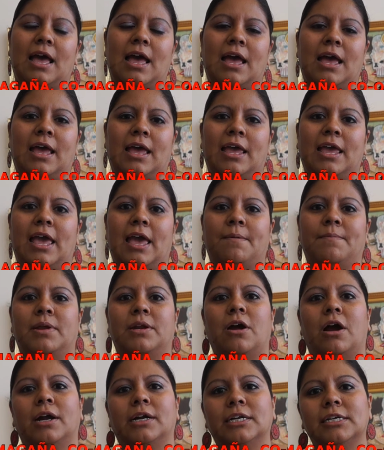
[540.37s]
I am
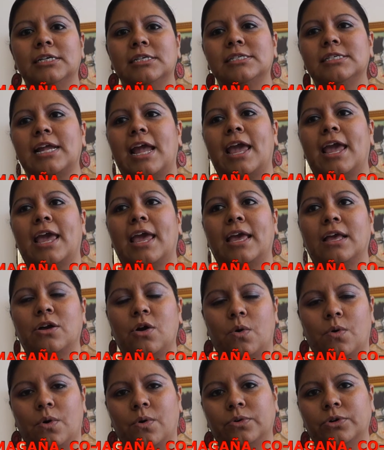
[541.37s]
an artist and
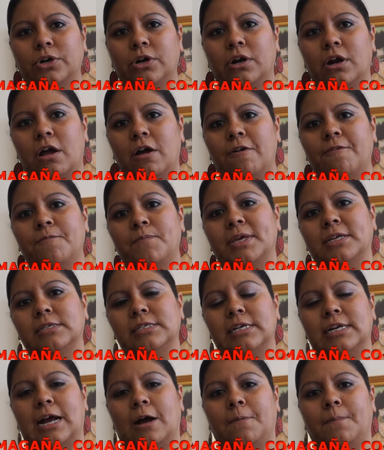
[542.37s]
co-owner of
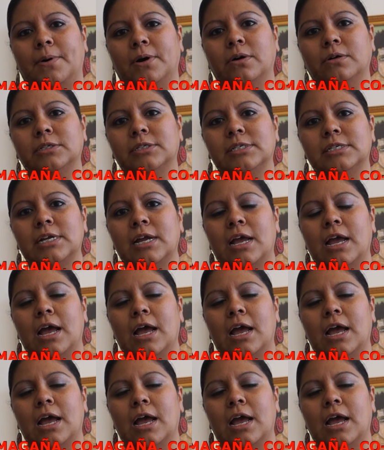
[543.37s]
Pilsen Out Post.